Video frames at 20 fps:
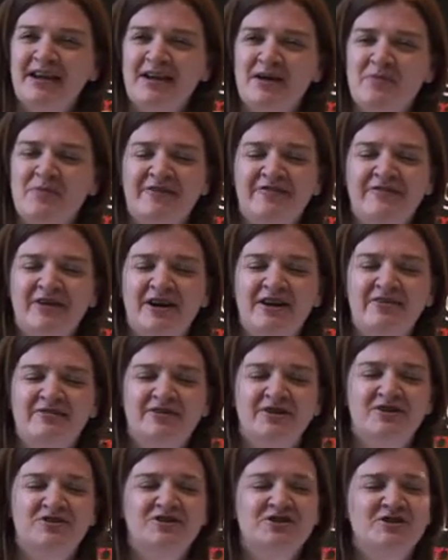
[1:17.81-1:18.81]
about 5
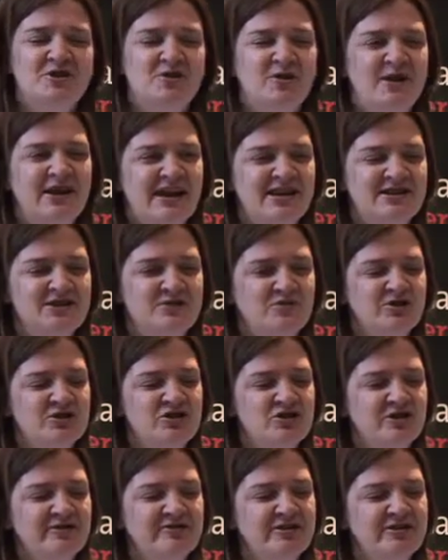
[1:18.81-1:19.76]
years ago, I asked Richard if